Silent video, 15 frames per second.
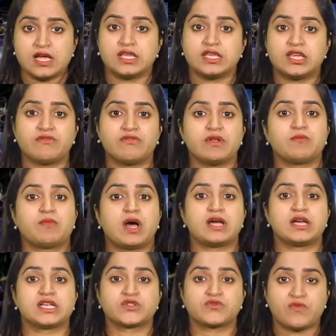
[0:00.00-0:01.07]
given by
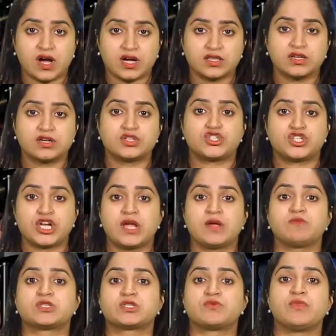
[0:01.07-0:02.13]
his father
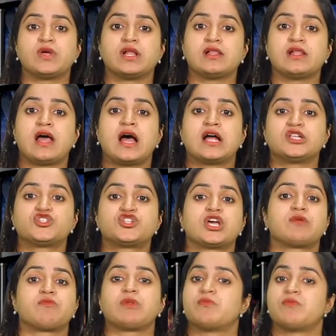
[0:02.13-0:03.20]
James Mill and
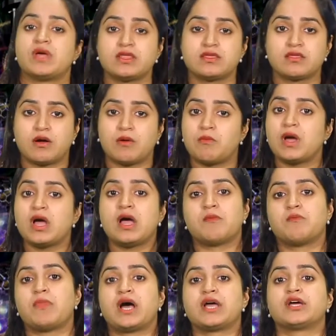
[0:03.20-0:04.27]
Jeremy Bentham
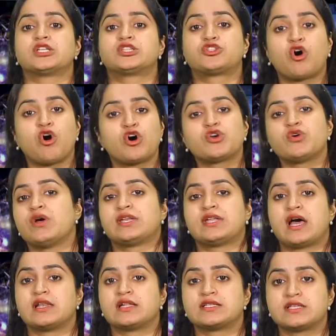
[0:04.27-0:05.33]
by a thorough
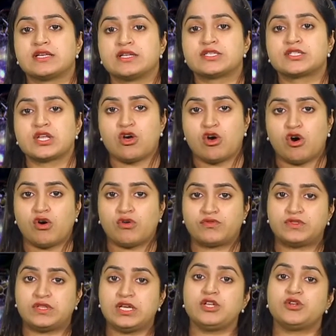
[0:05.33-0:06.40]
analysis of
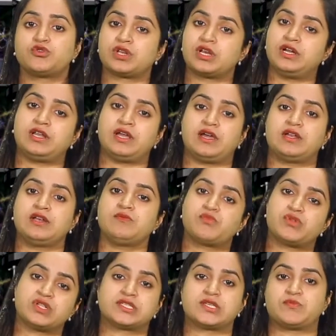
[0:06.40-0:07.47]
the utilitarian
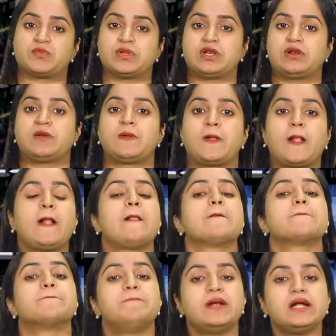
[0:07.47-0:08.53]
principle.
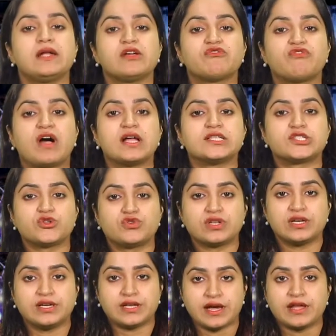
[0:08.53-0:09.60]
Mill defines
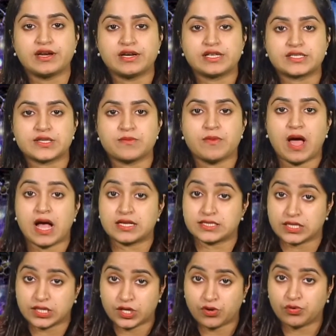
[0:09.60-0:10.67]
utilitarianism as a
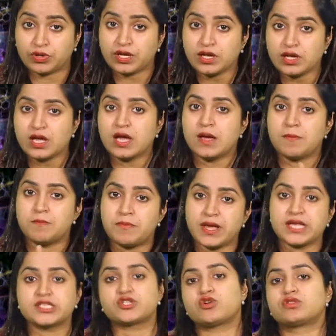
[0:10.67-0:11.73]
theory
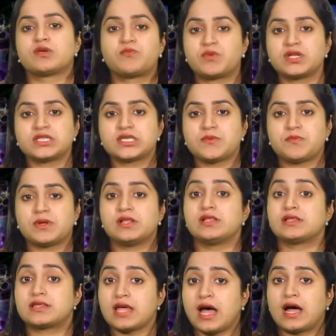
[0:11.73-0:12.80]
based on the principle
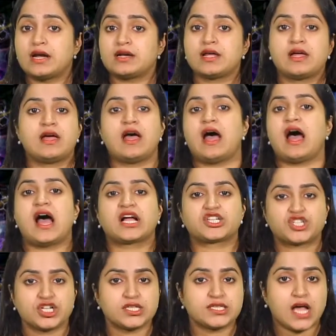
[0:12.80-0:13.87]
that
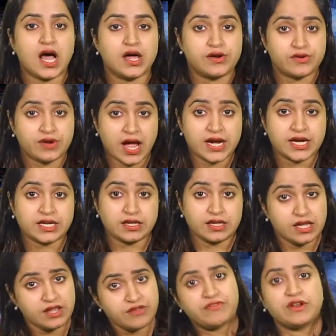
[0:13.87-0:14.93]
actions are right
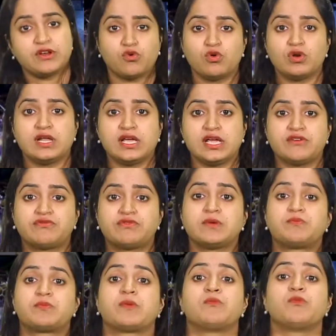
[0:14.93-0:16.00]
if and only if they
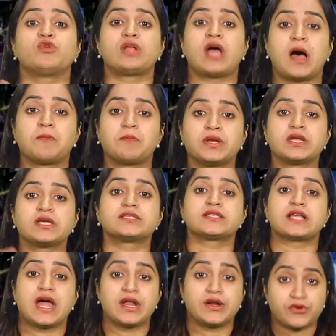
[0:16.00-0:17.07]
promote happiness
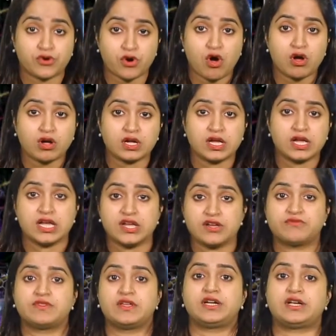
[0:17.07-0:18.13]
and wrong if
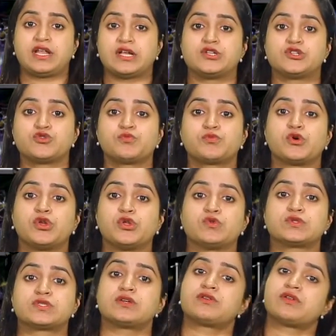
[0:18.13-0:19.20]
they tend to produce
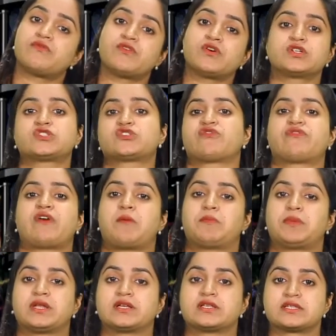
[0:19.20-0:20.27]
the reverse of
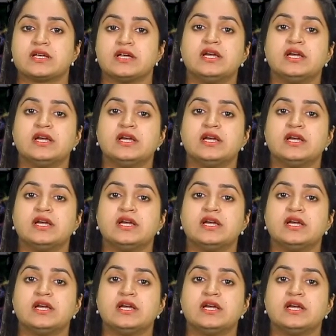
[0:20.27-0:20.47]
happiness.